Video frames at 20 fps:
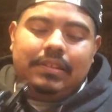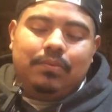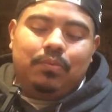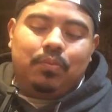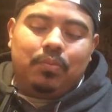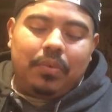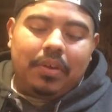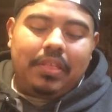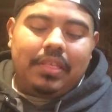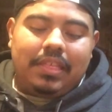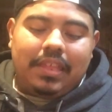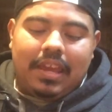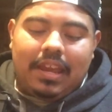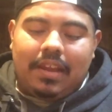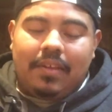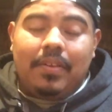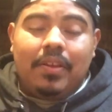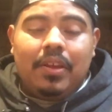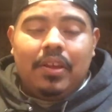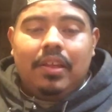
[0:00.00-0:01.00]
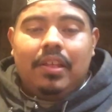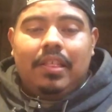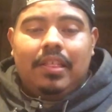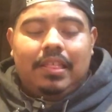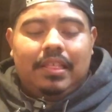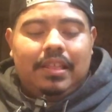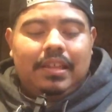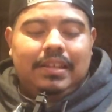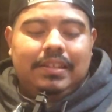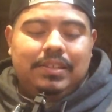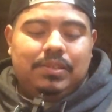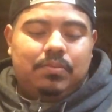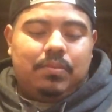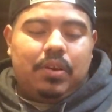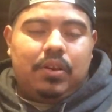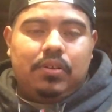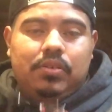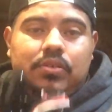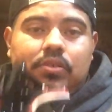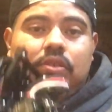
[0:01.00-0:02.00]
one thing as
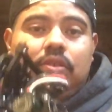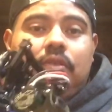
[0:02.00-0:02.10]
well